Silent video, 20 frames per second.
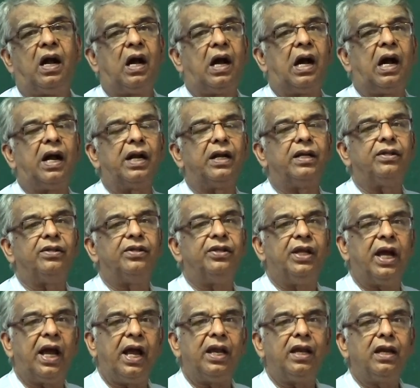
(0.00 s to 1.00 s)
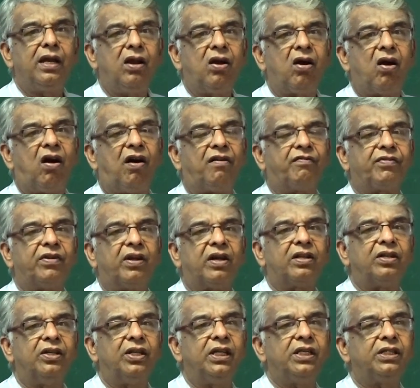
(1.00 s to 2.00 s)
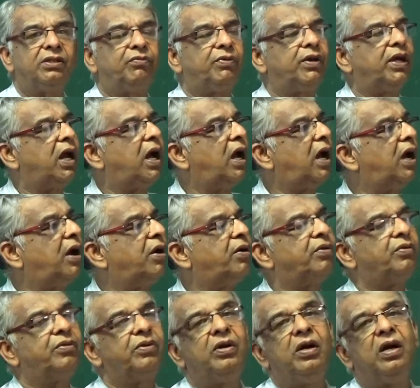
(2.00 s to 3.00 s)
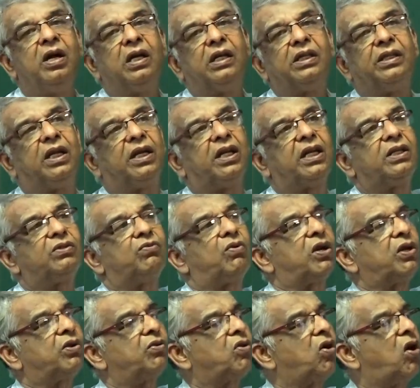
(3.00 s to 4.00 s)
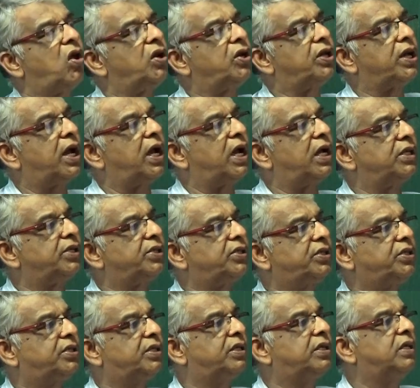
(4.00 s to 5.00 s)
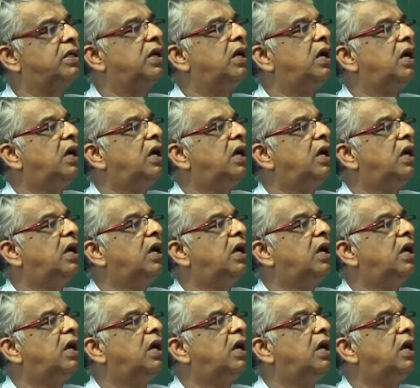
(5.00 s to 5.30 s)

And then after this we have, that is what you call it as